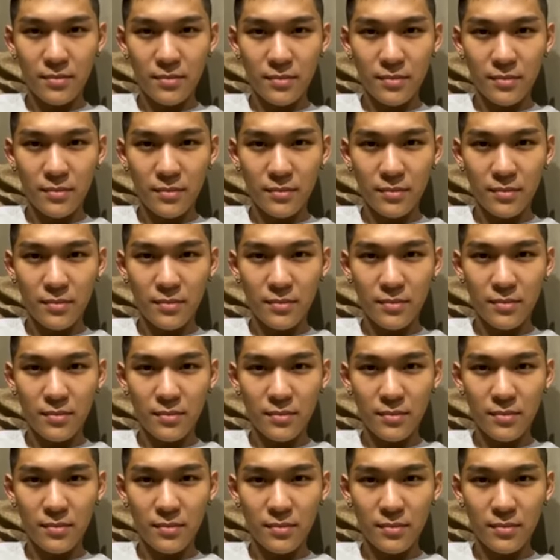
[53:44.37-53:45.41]

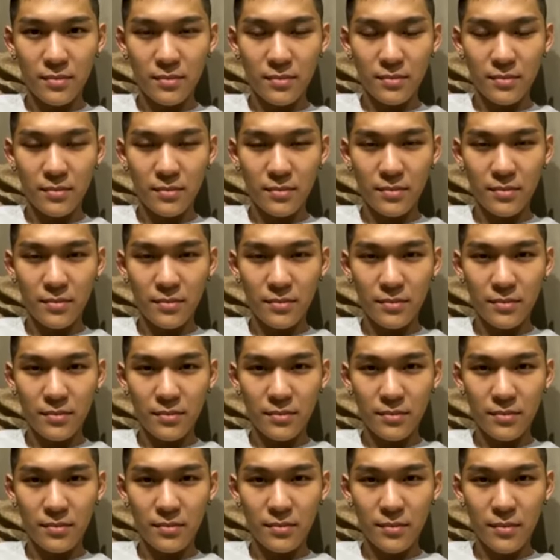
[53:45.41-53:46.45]

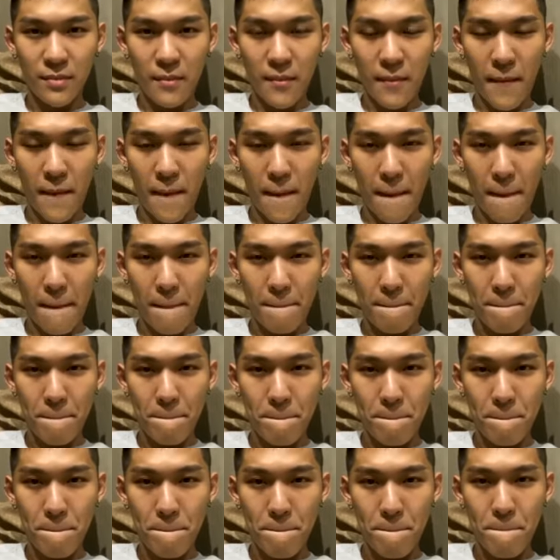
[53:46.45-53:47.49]

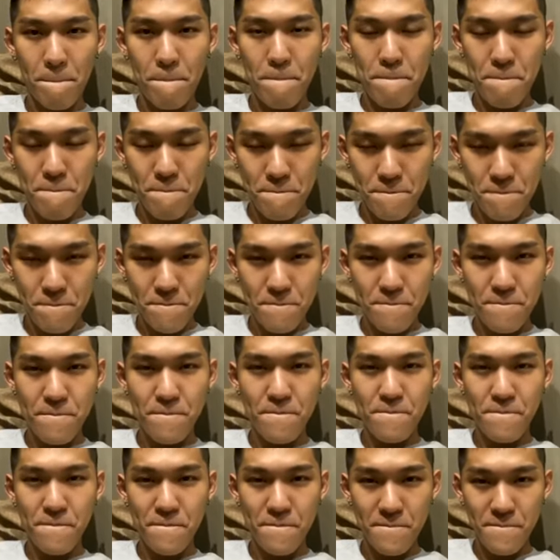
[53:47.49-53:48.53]

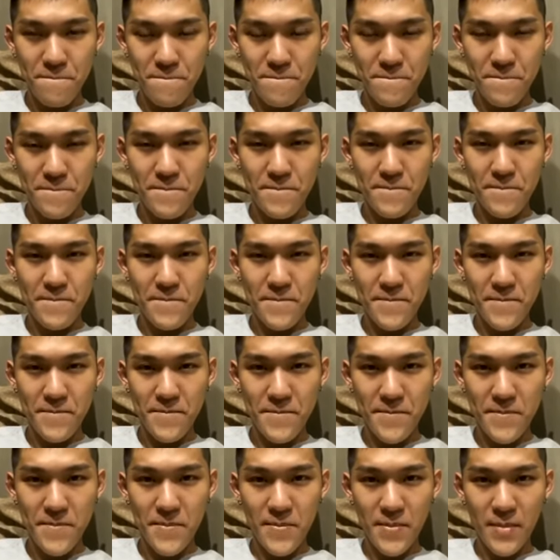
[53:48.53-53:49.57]

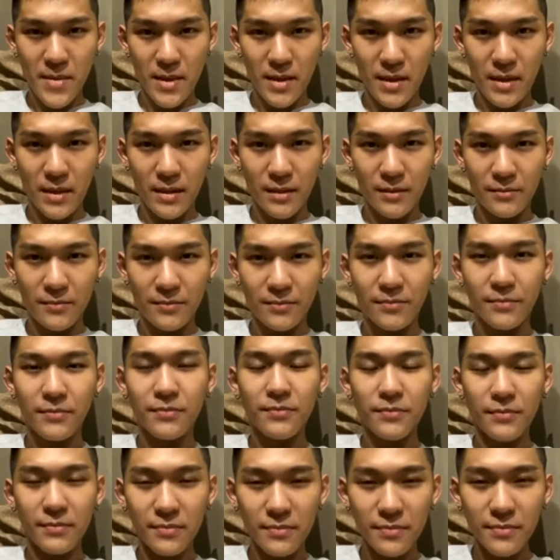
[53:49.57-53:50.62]

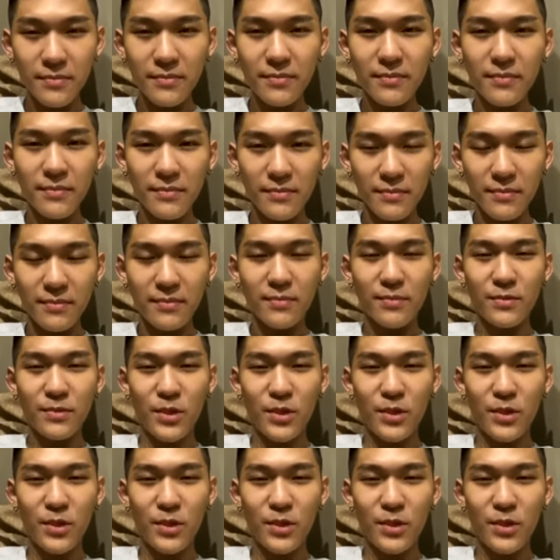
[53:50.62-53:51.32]
No words are spoken by the person on screen.